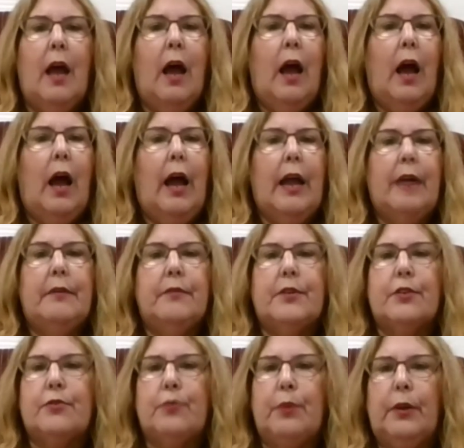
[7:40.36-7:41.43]
I
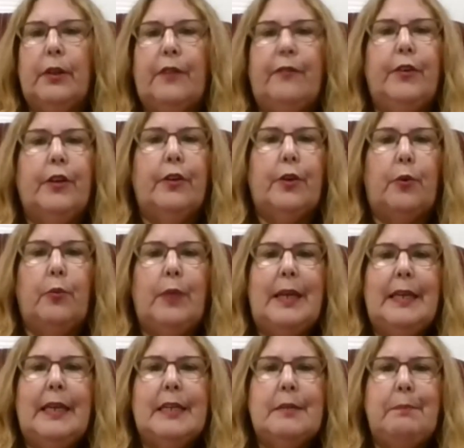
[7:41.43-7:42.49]
just really feel that we
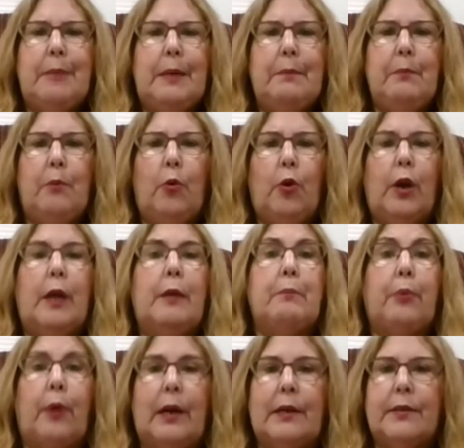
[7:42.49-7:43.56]
need to be more in
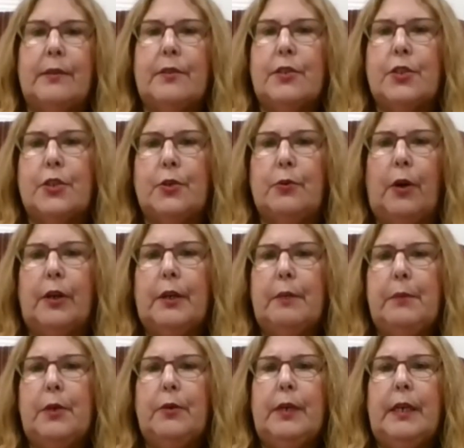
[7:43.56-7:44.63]
presence to our
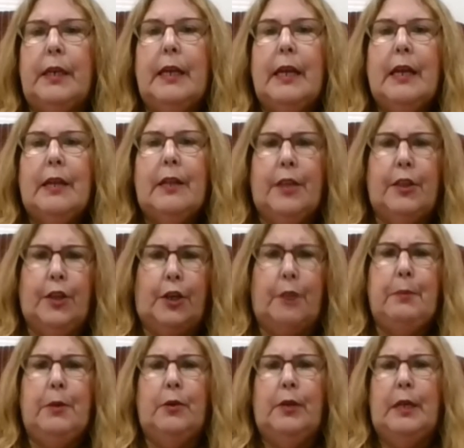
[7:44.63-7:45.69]
community than the
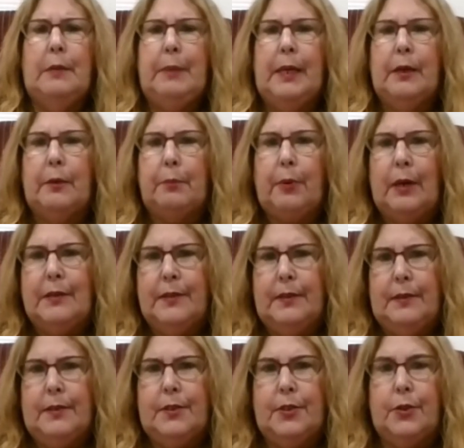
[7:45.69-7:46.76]
community being a
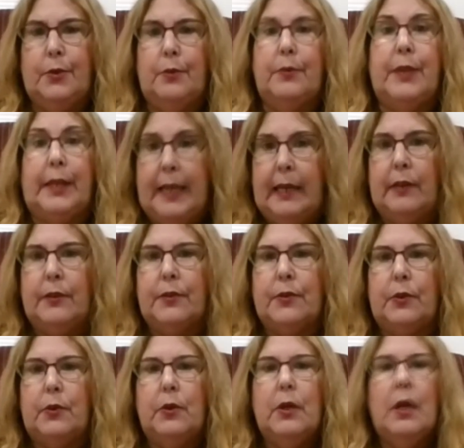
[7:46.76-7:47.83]
presence to the
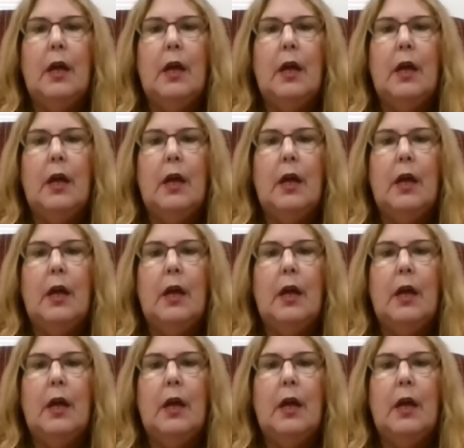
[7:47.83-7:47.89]
council.